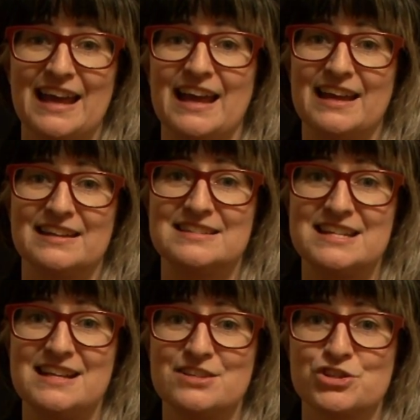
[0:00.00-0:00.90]
And
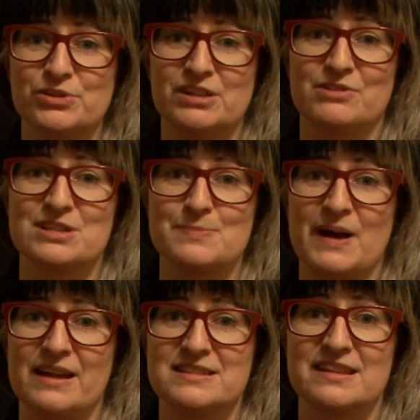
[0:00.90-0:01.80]
teens really
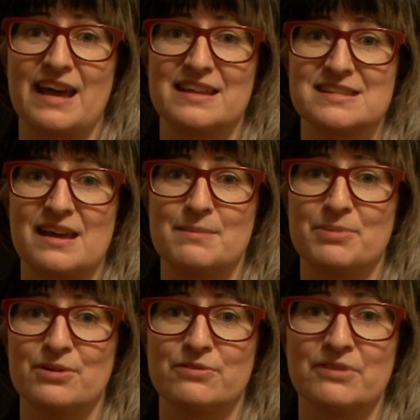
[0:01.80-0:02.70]
respond to that type
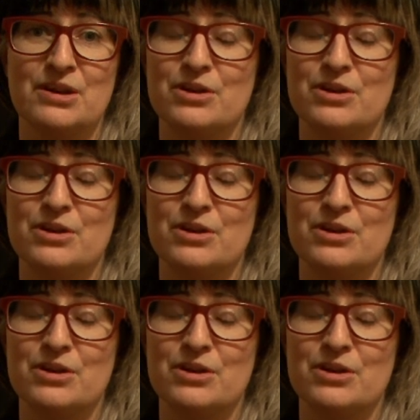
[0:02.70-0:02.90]
of